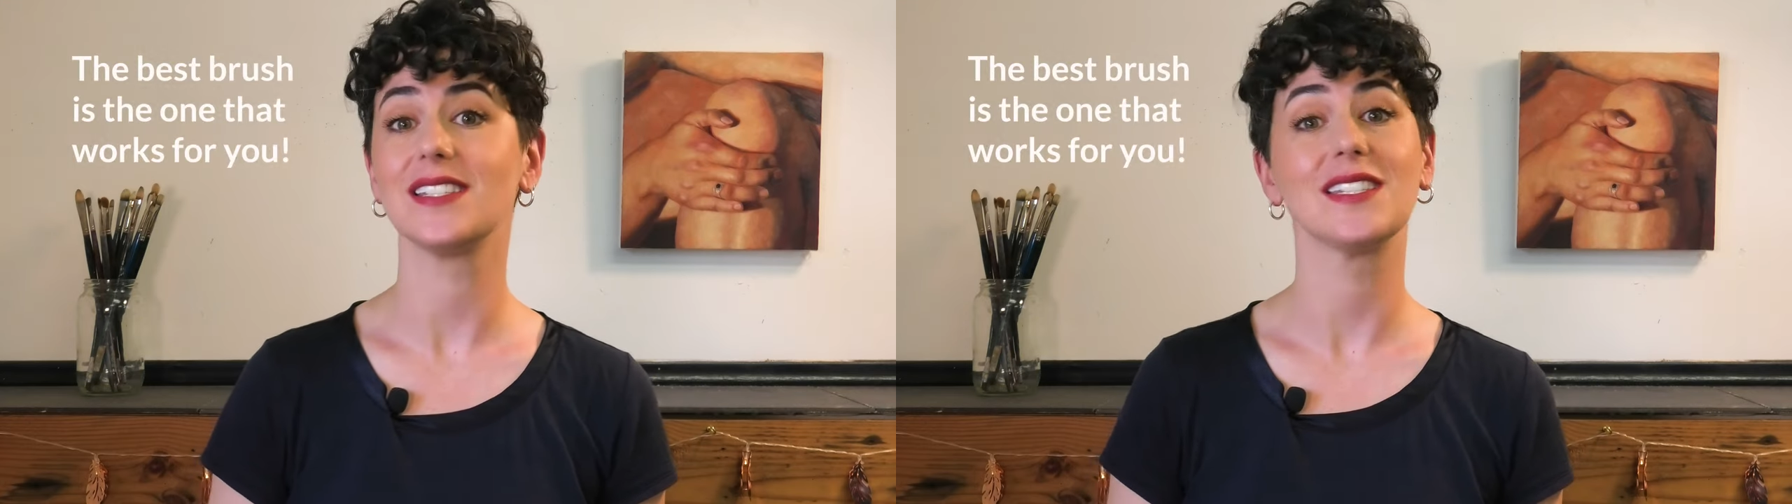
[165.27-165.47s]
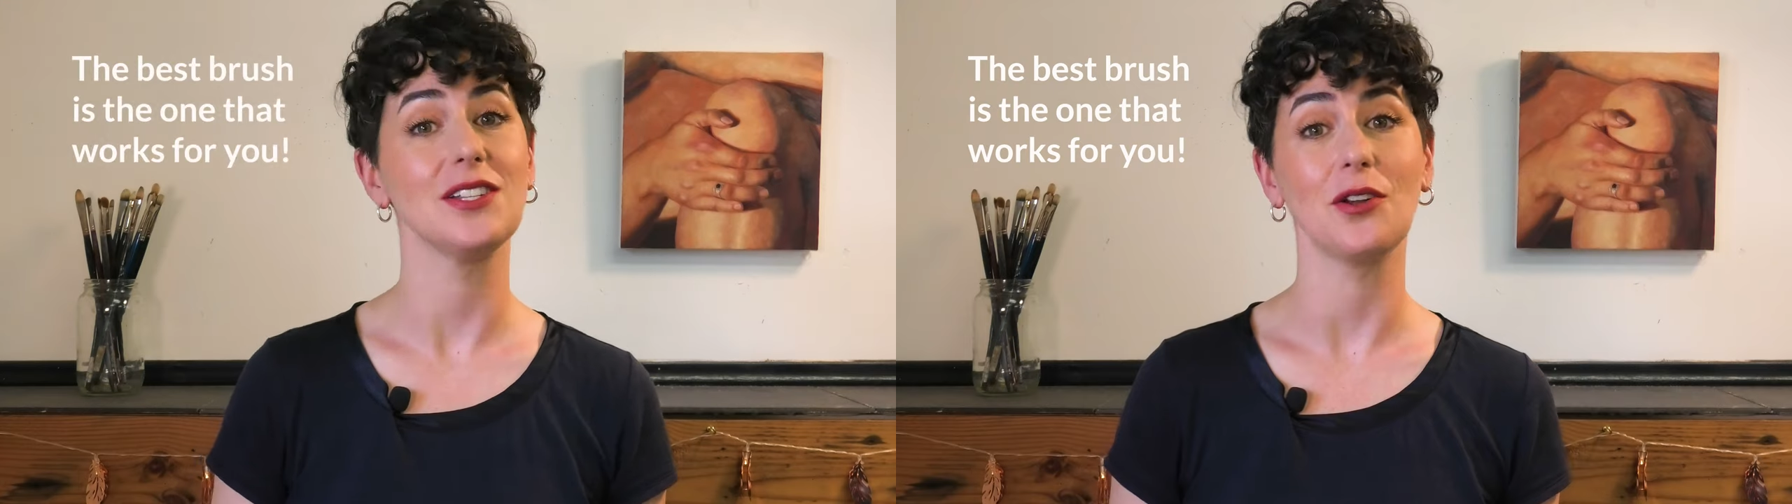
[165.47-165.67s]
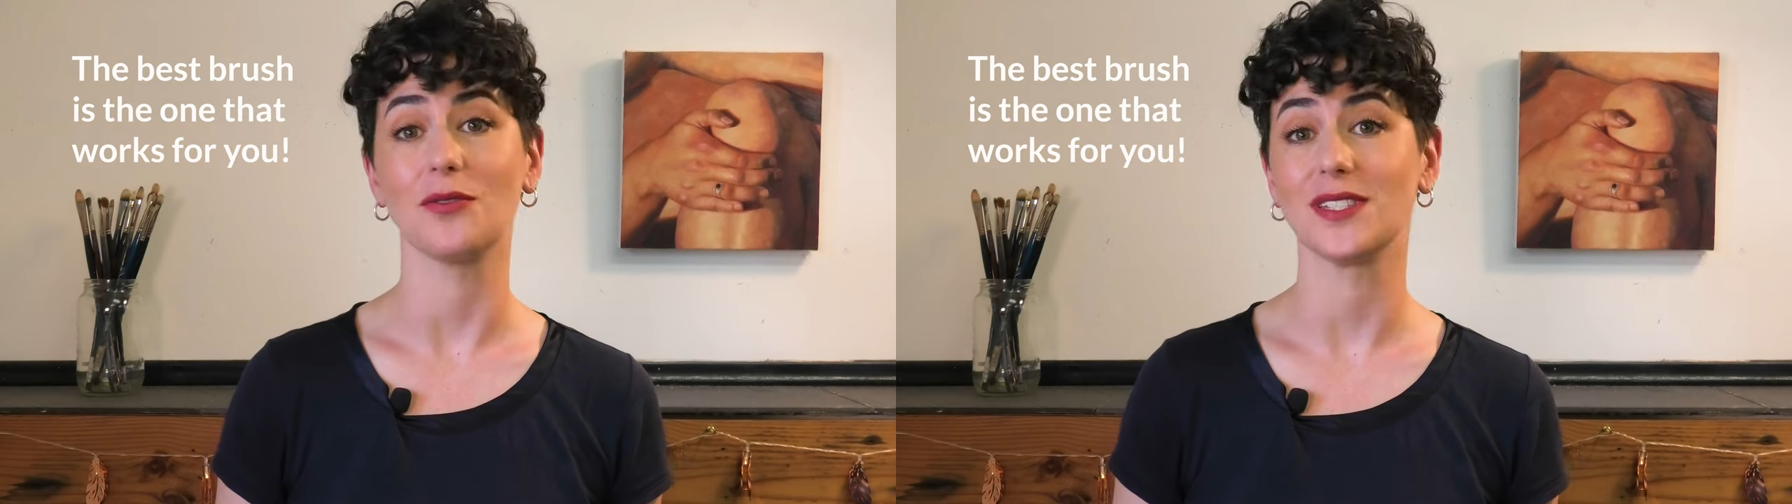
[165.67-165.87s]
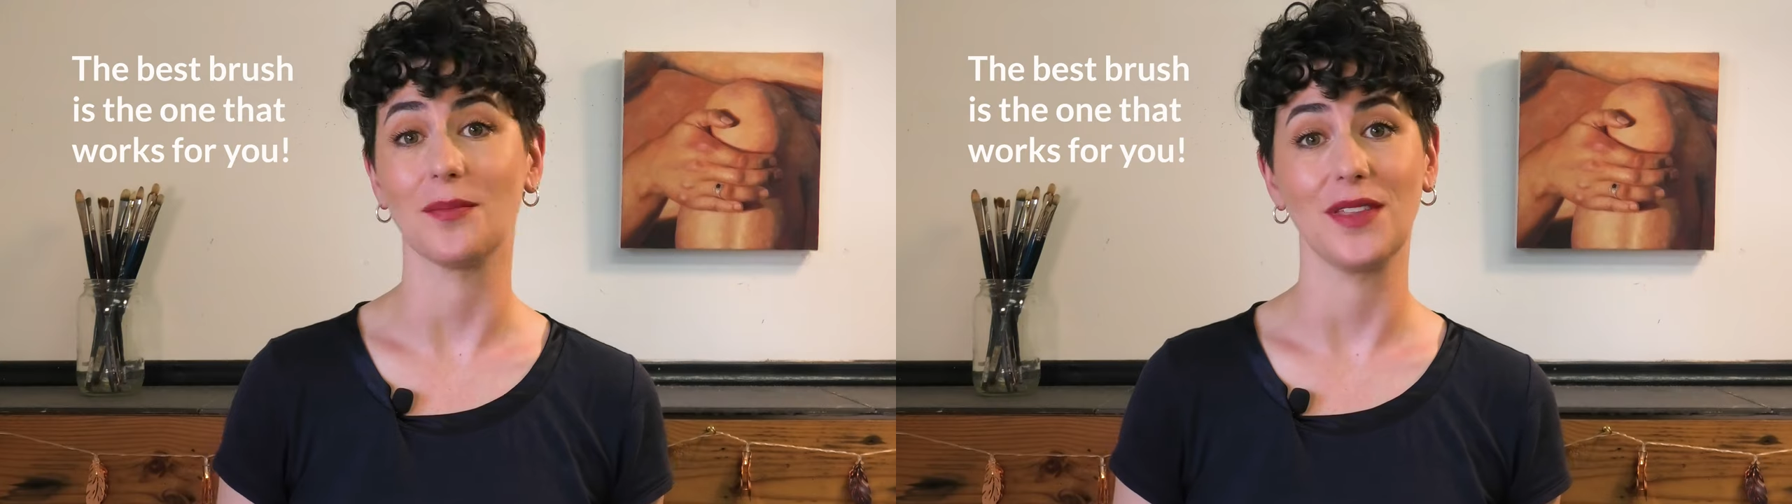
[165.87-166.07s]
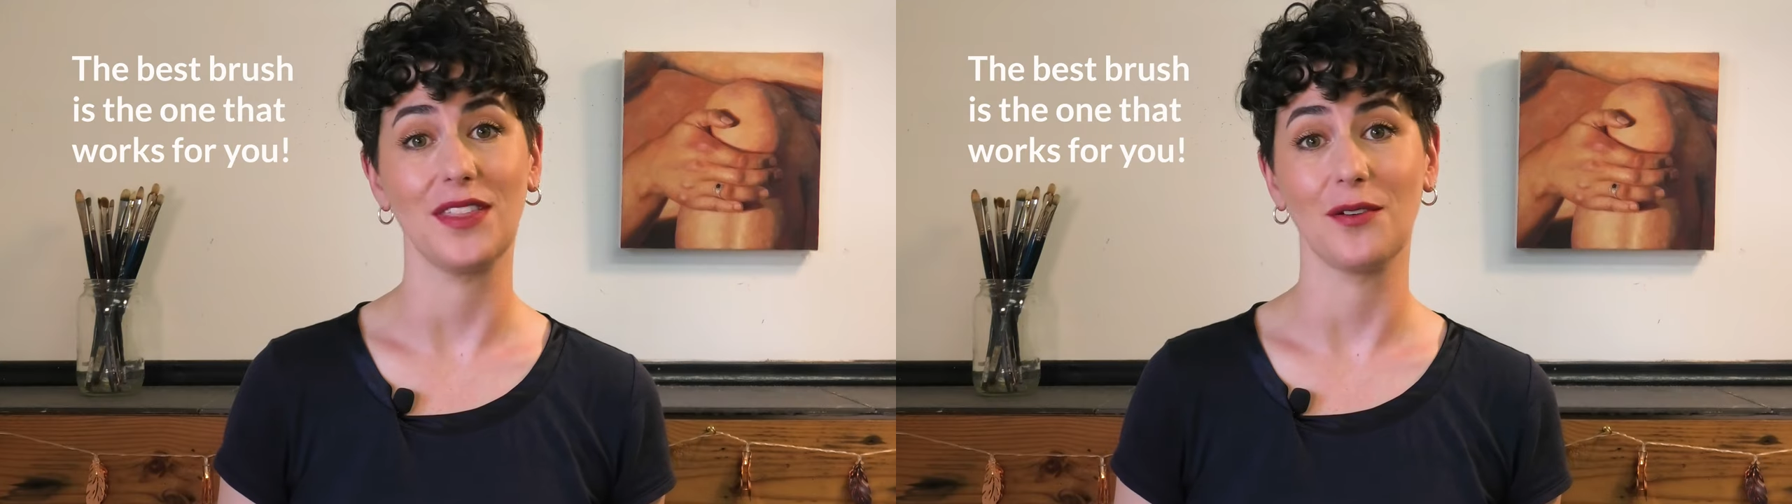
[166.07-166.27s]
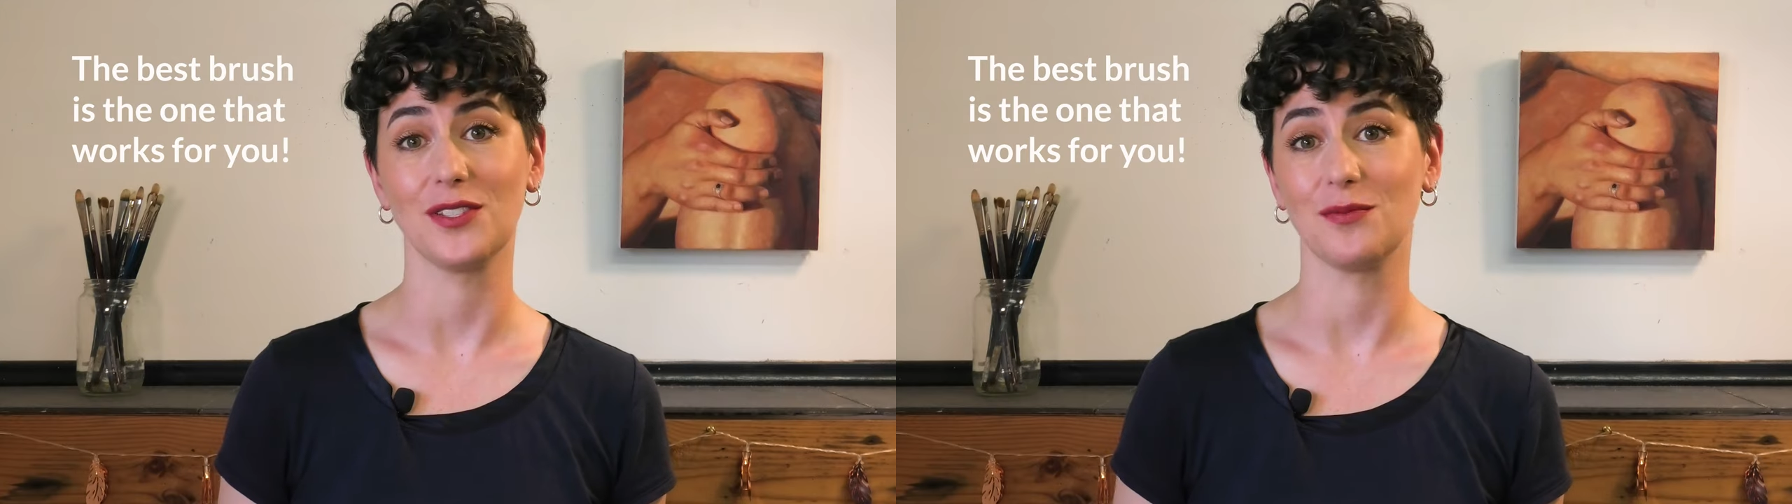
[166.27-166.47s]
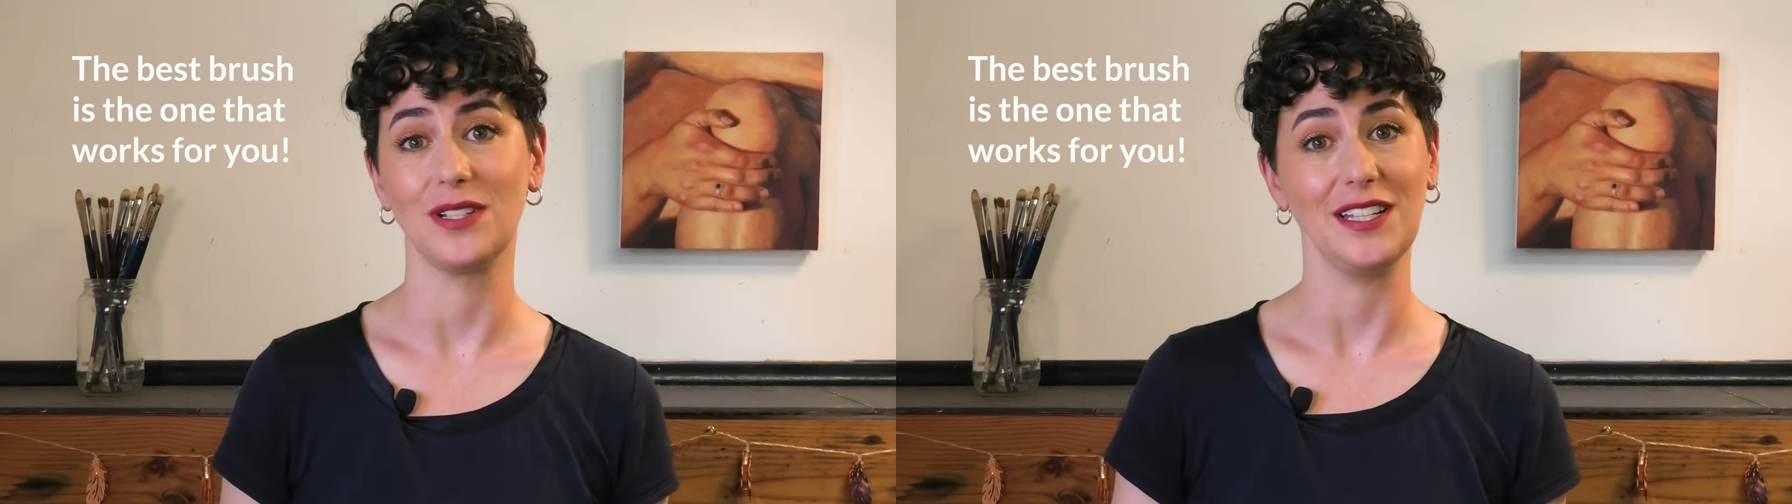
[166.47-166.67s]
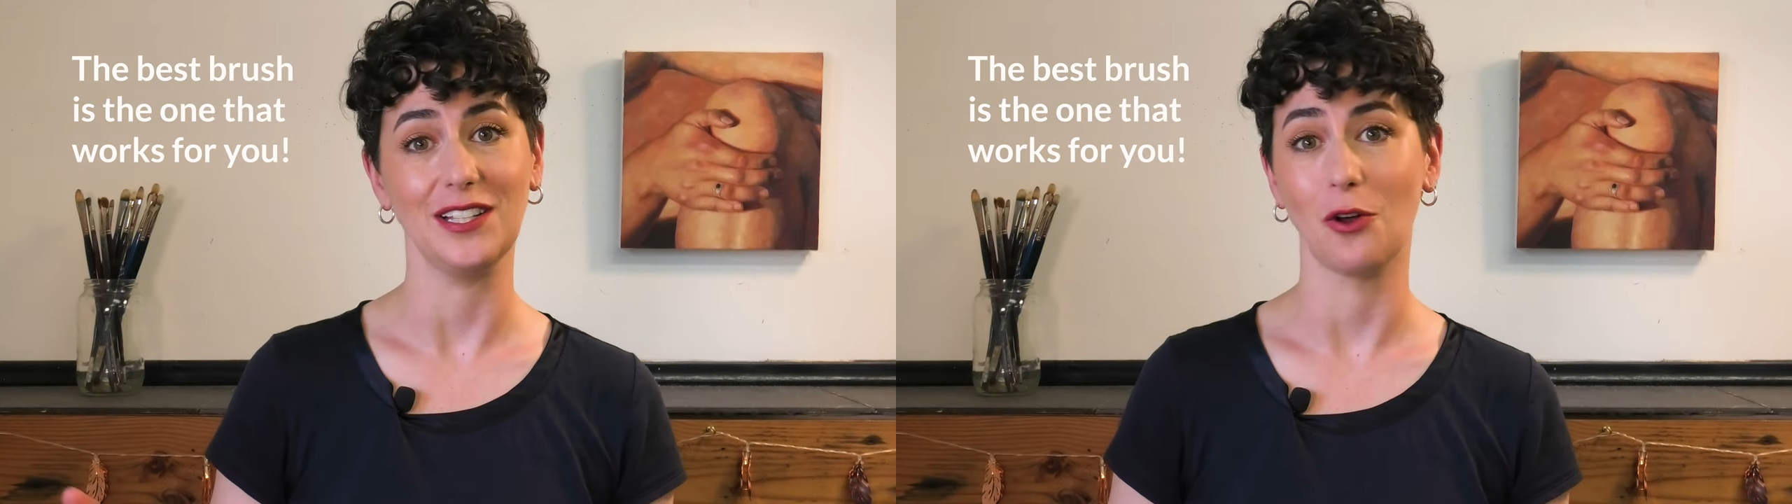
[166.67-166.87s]
you know, something that was
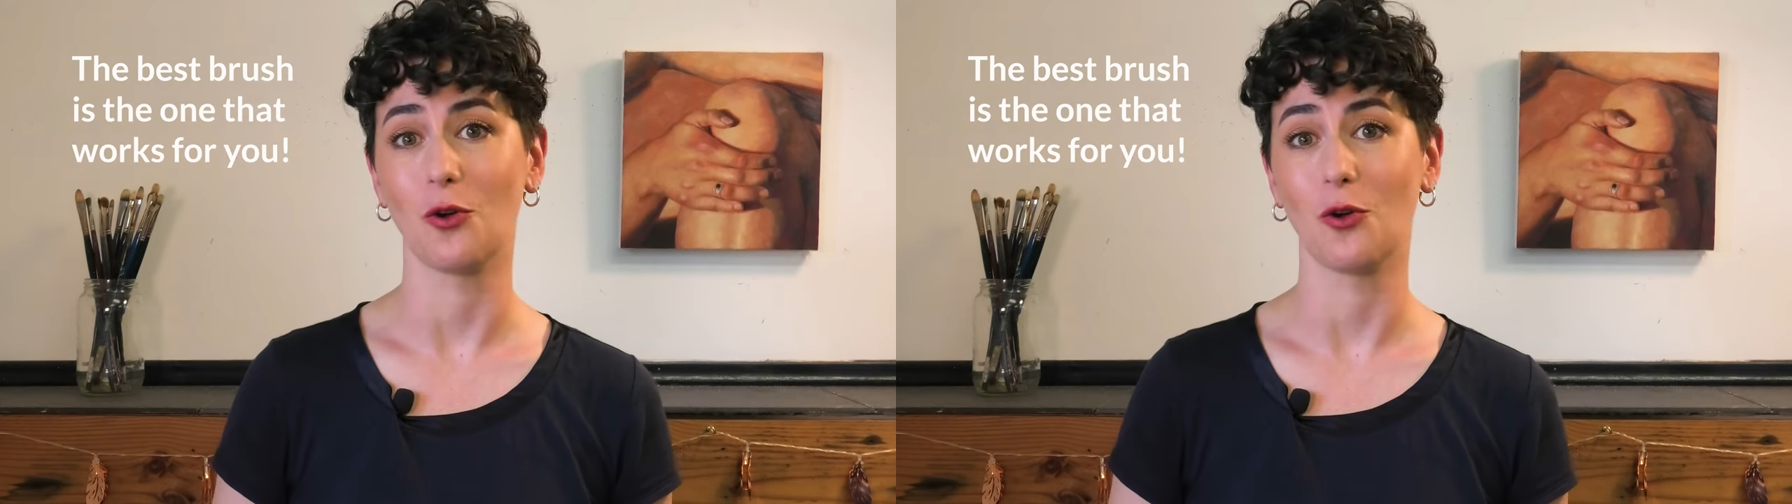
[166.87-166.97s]
really low